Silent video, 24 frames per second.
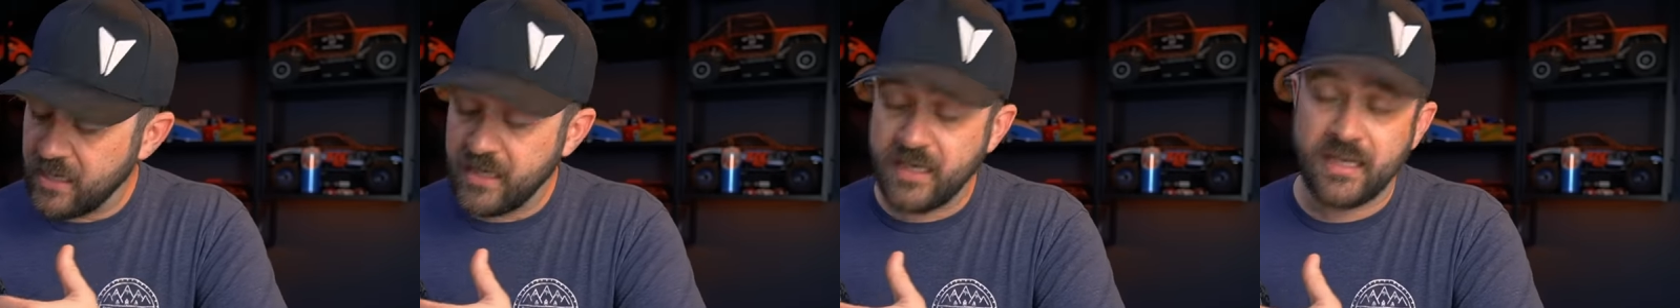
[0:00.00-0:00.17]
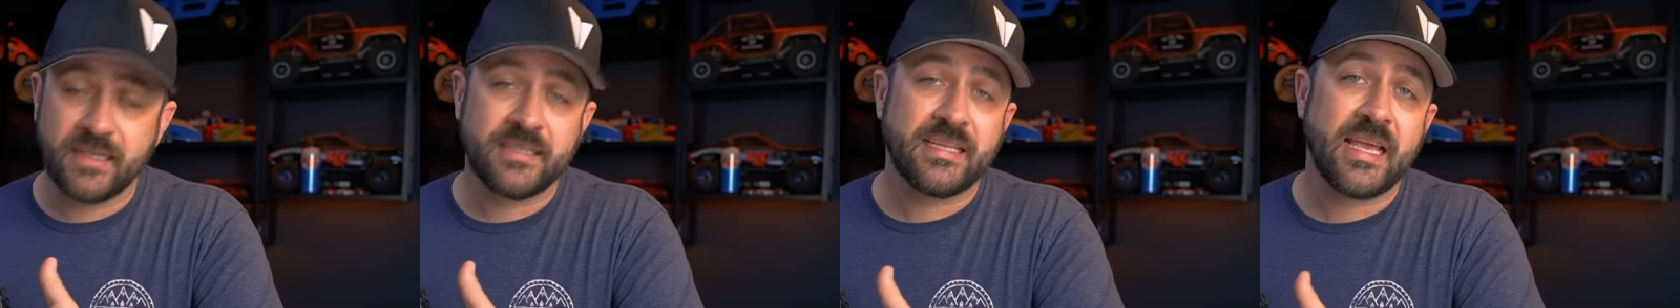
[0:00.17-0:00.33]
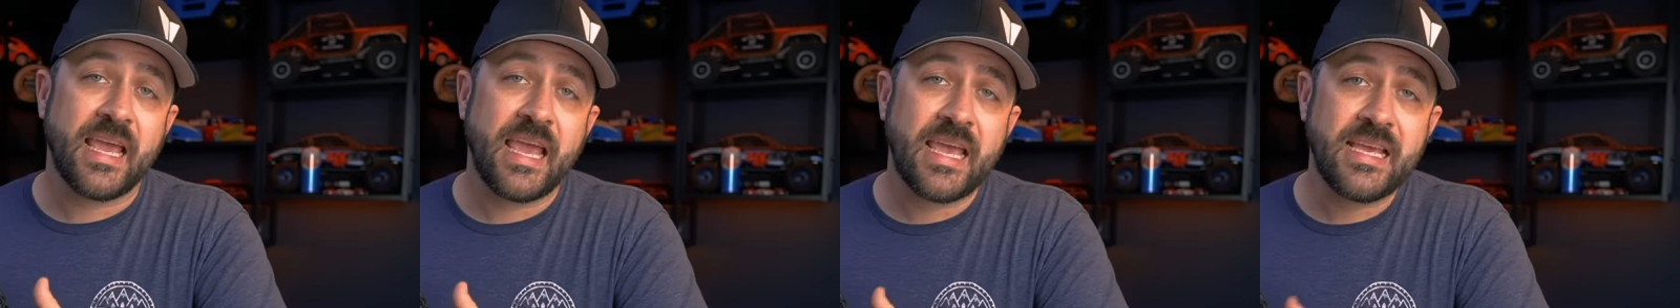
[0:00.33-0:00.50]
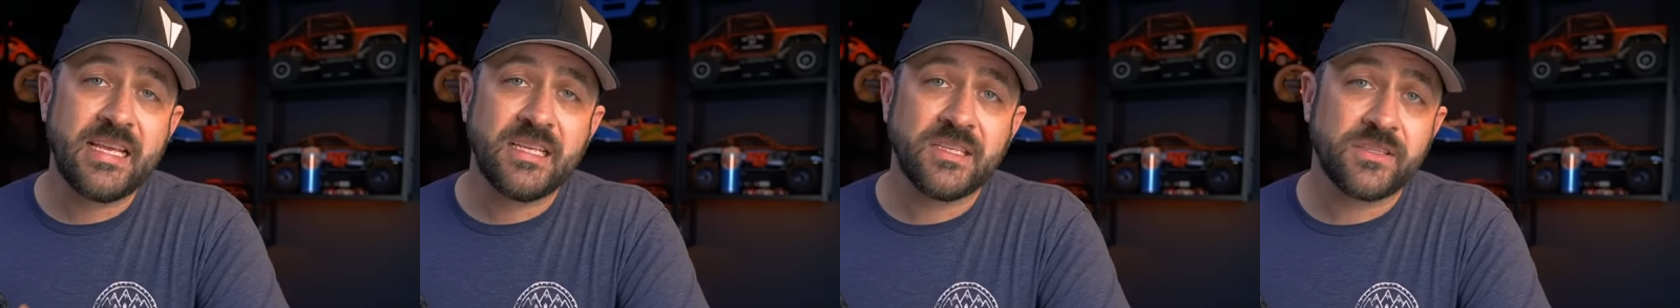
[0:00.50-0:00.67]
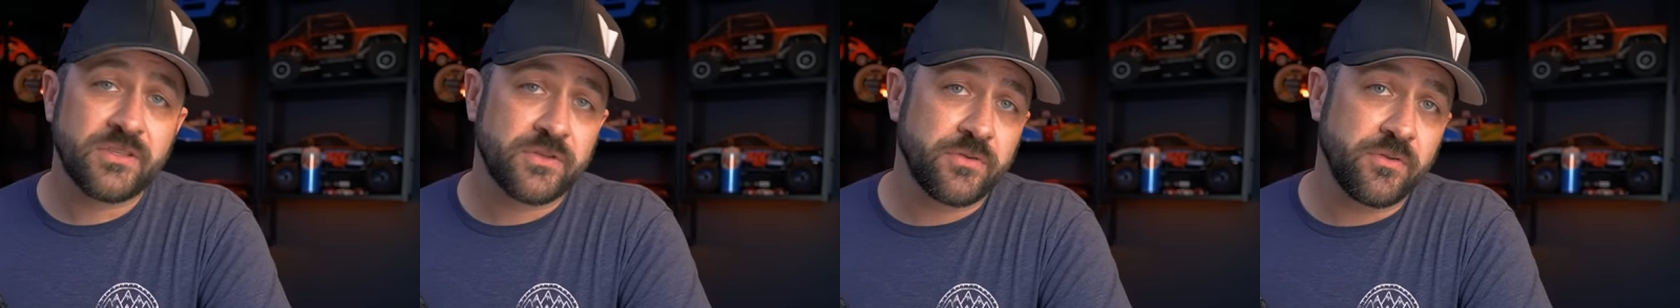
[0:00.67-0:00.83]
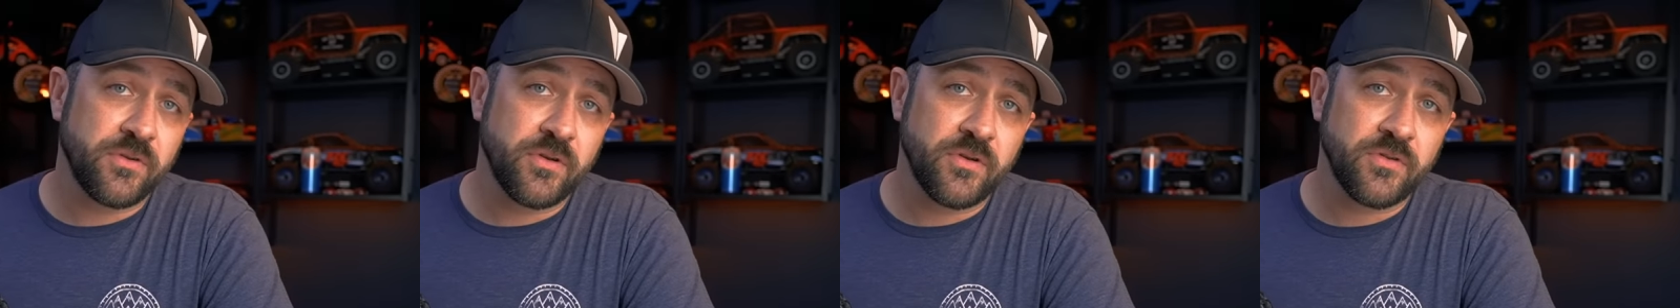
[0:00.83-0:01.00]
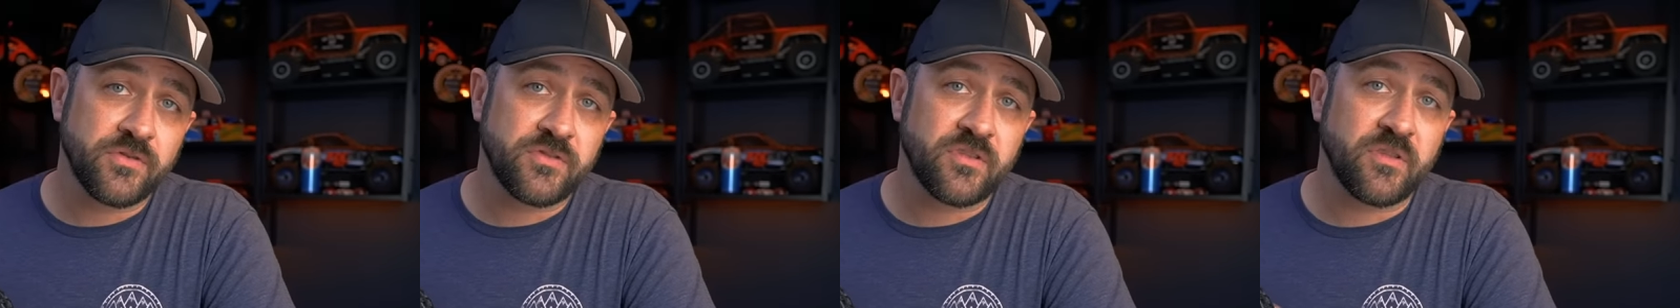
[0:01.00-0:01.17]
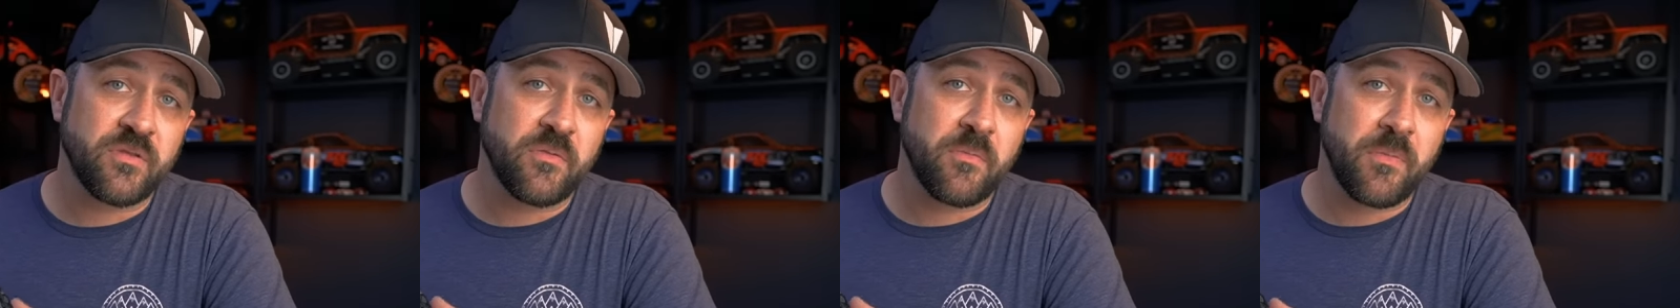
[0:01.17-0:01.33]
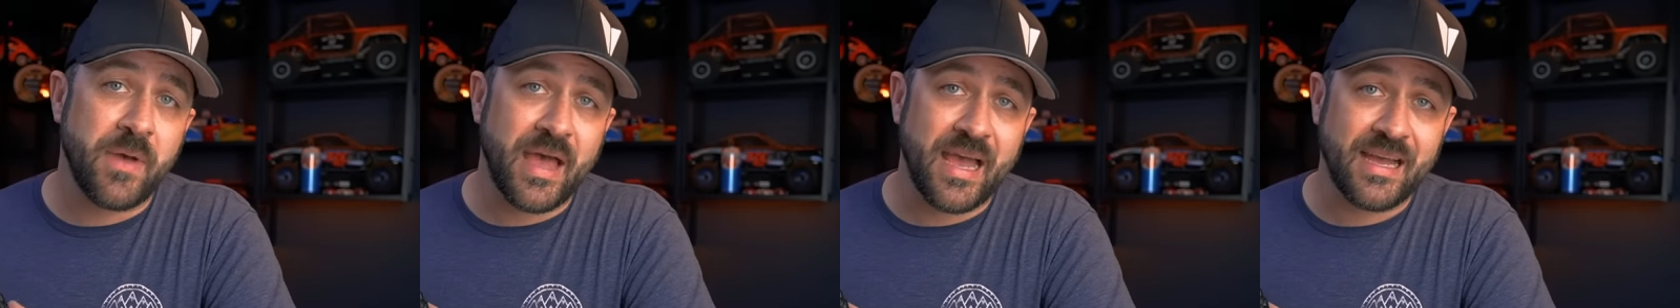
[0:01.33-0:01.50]
It's 8 screws from
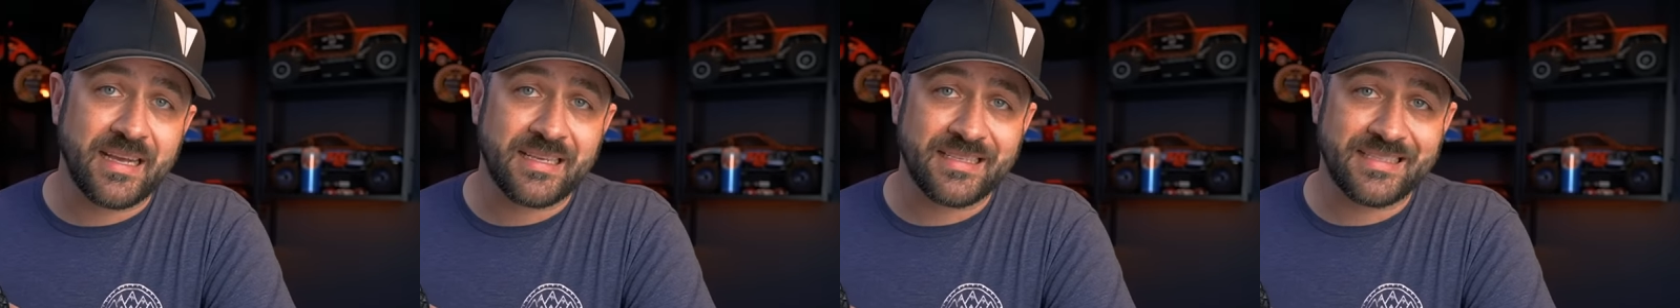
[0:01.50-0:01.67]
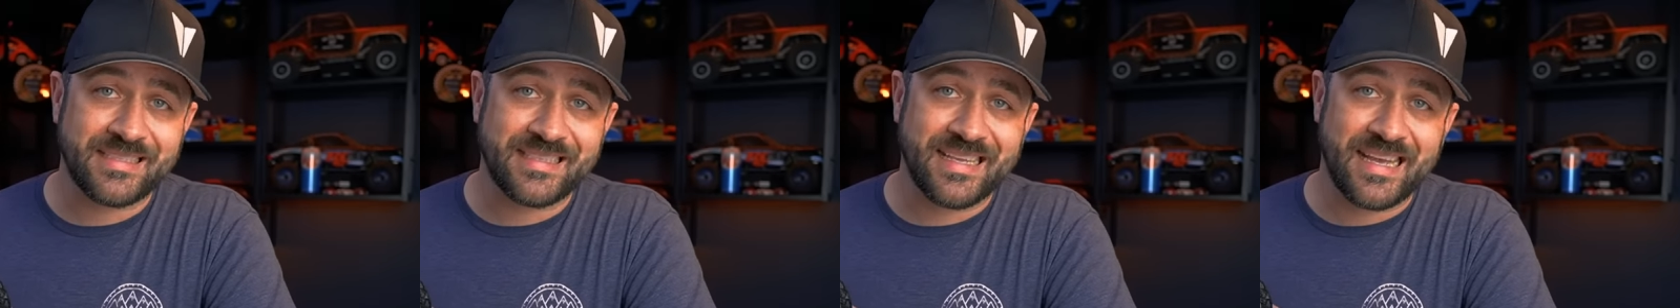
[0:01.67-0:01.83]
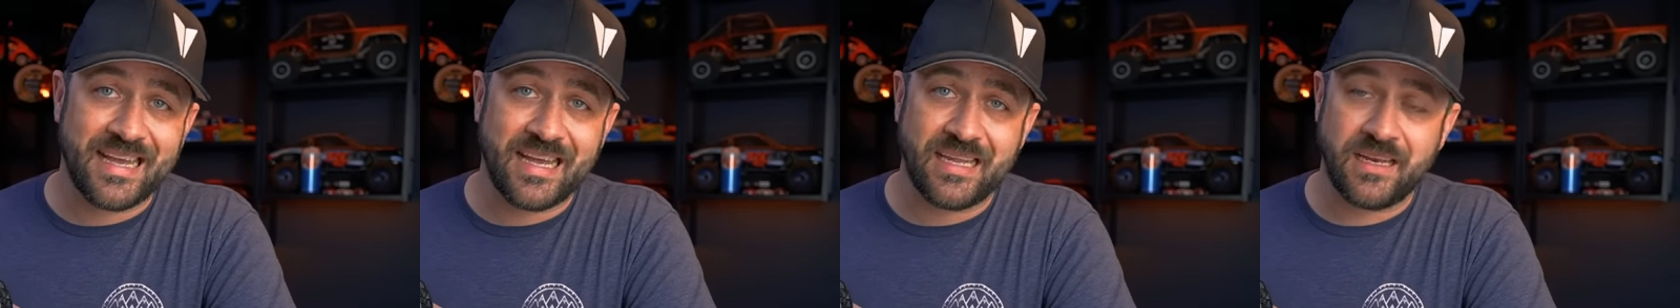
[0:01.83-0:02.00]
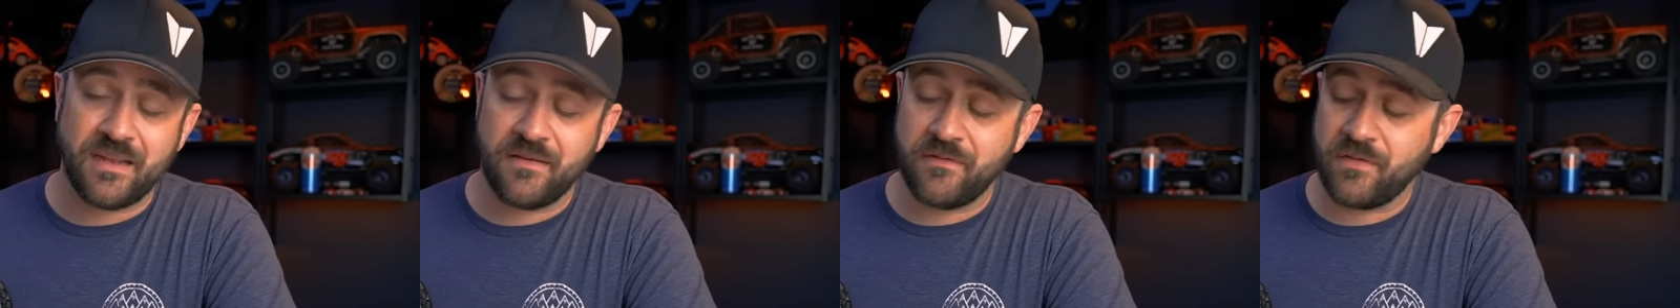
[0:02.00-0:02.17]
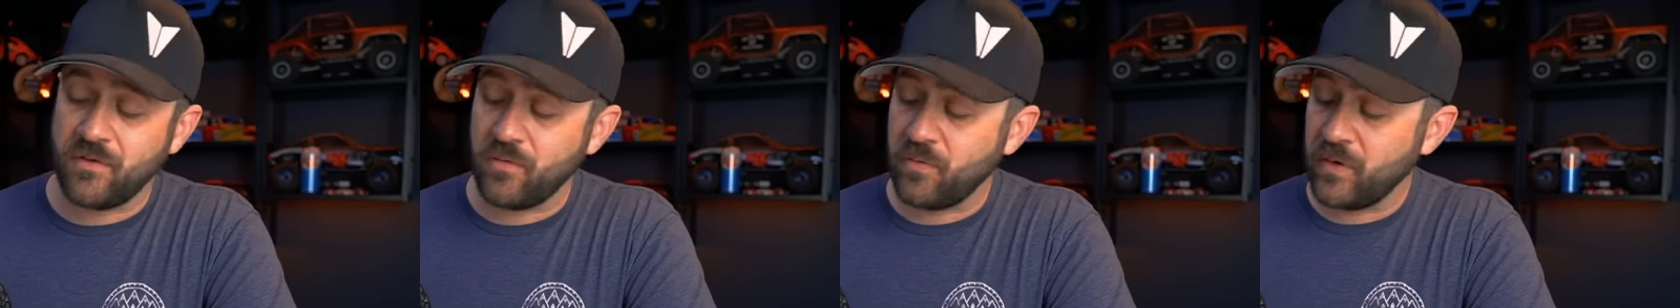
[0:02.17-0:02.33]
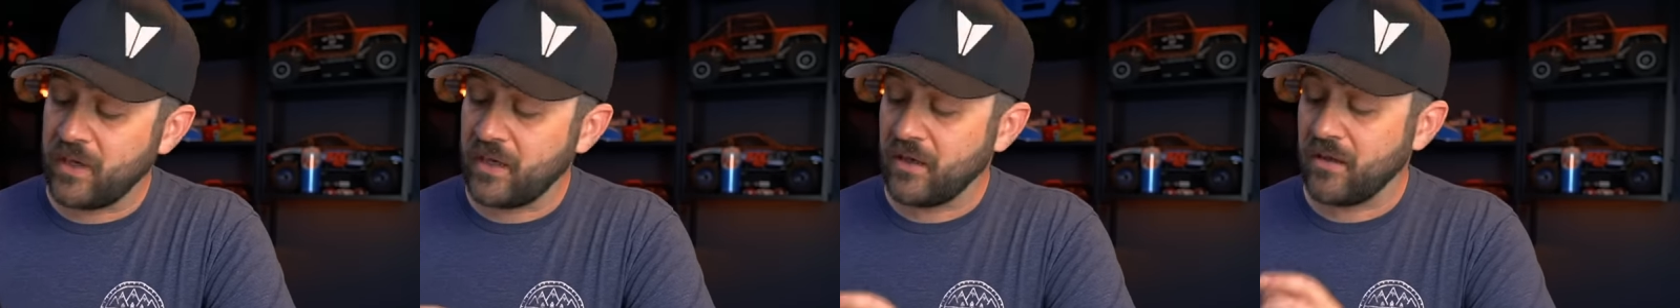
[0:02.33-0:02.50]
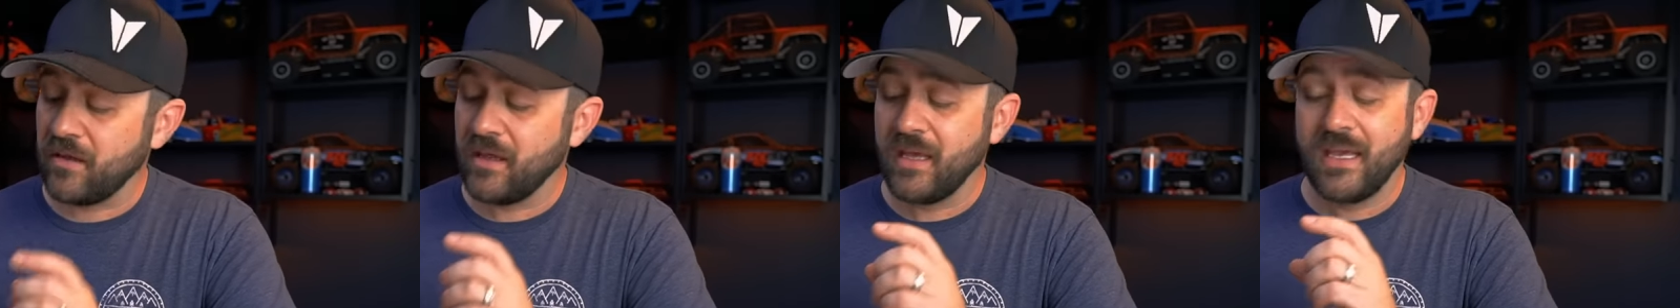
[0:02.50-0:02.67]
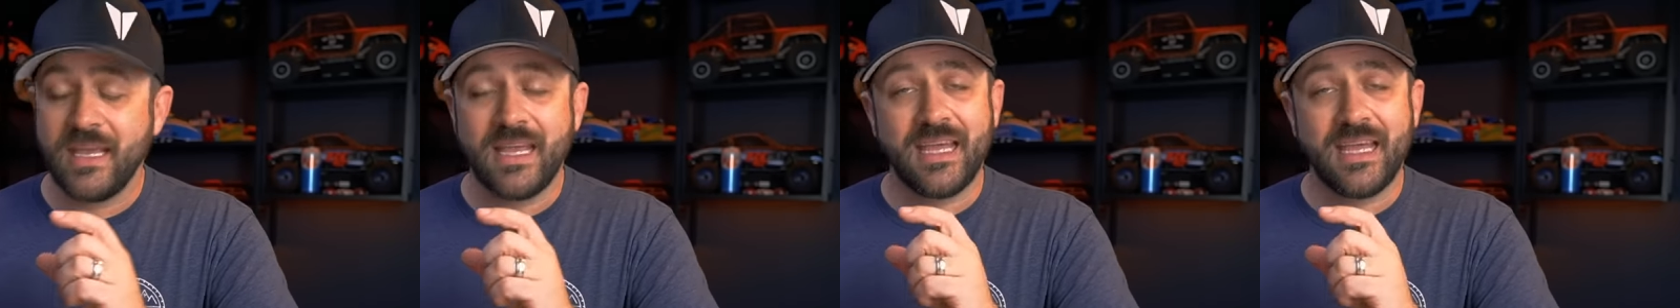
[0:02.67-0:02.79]
the back side of the wheel.